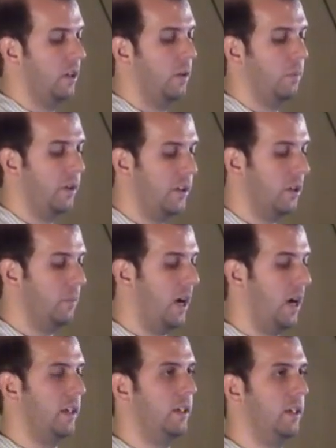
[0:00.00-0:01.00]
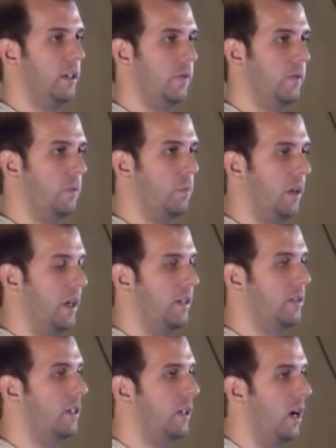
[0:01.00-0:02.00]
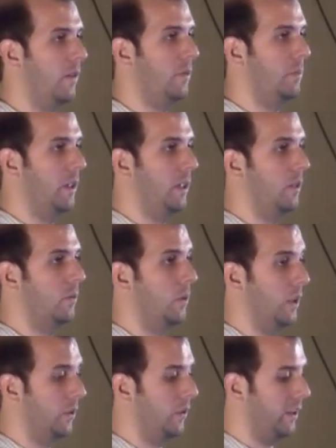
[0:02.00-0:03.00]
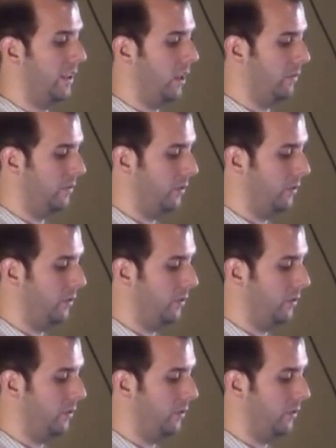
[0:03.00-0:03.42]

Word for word: Putting your mind in a different place can often be really, really helpful.